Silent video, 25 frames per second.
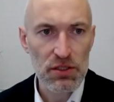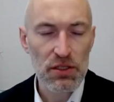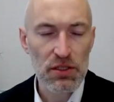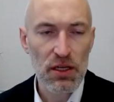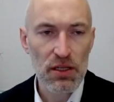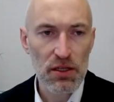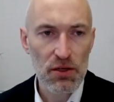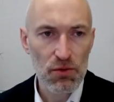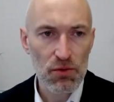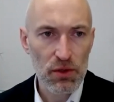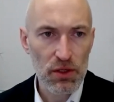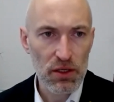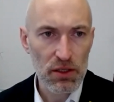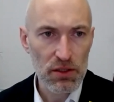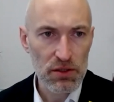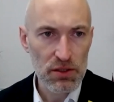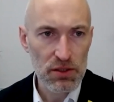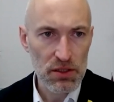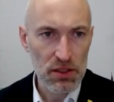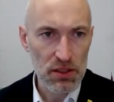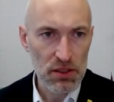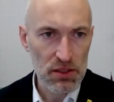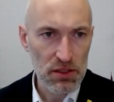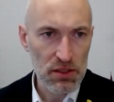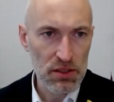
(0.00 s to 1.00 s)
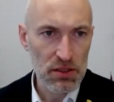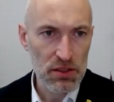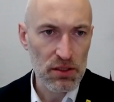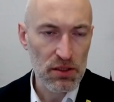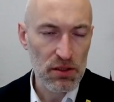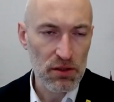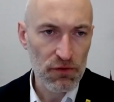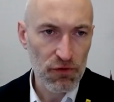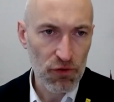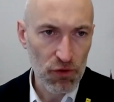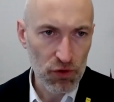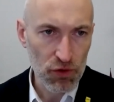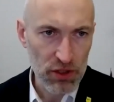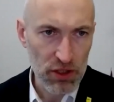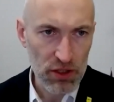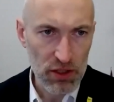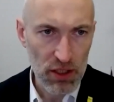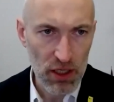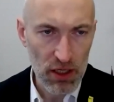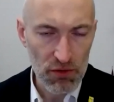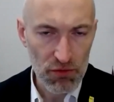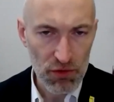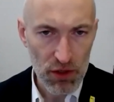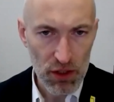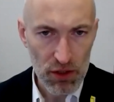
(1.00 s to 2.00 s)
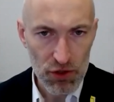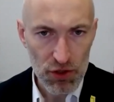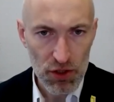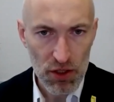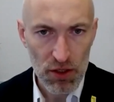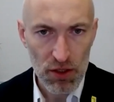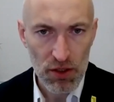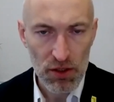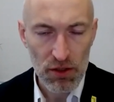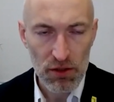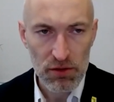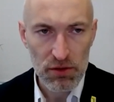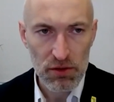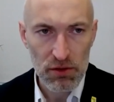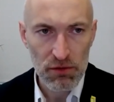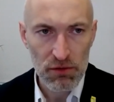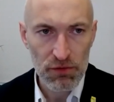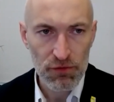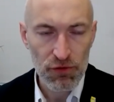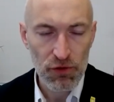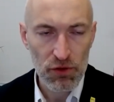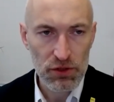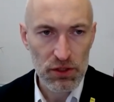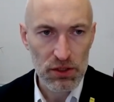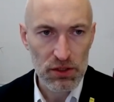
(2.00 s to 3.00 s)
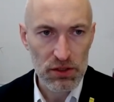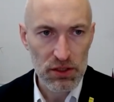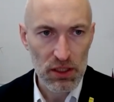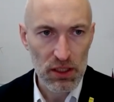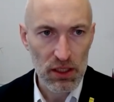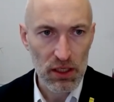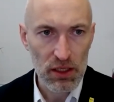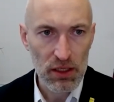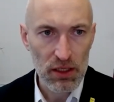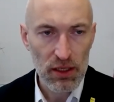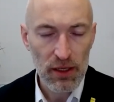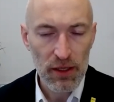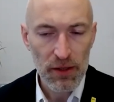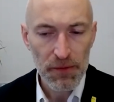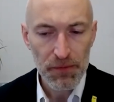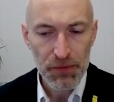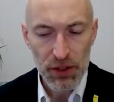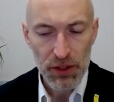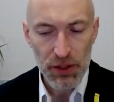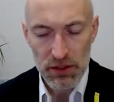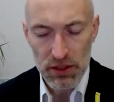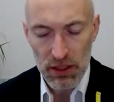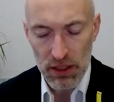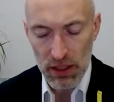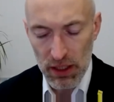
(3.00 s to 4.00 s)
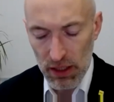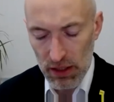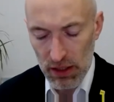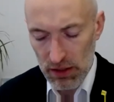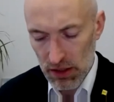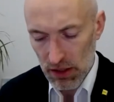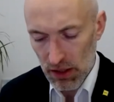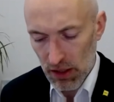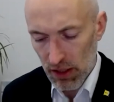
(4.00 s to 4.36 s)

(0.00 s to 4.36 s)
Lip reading: In other words, this 14-day indicator.